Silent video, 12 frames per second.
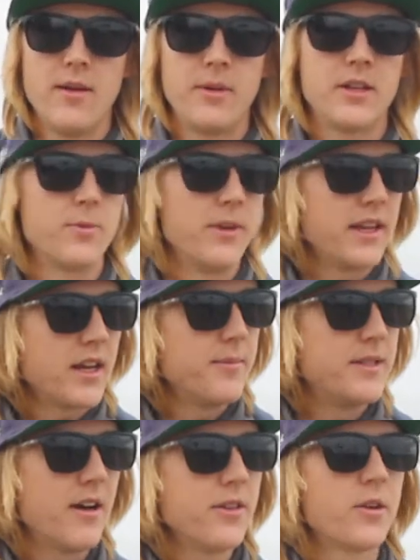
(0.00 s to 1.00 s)
Because when they come
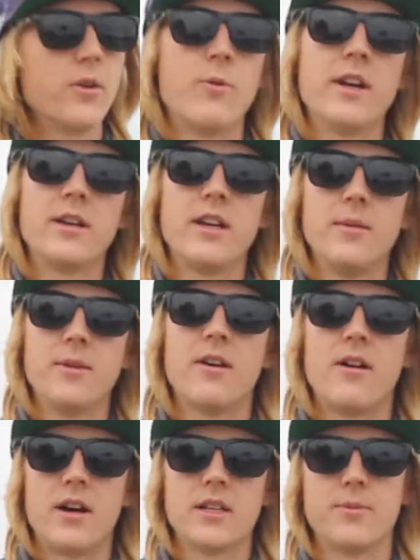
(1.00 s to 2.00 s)
down, they're gonna wanna get them to the
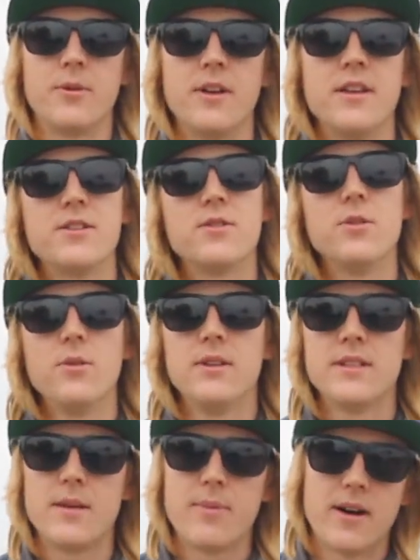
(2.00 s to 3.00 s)
hospital as soon
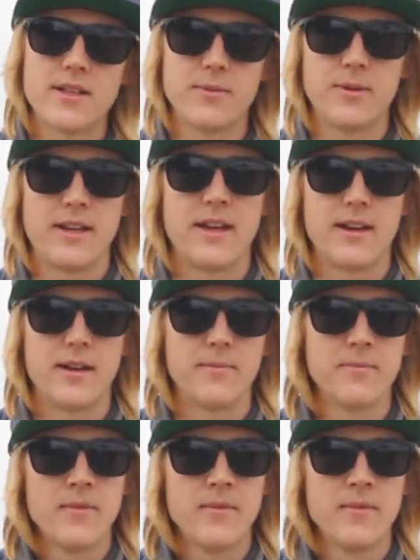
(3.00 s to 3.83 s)
as they possibly can.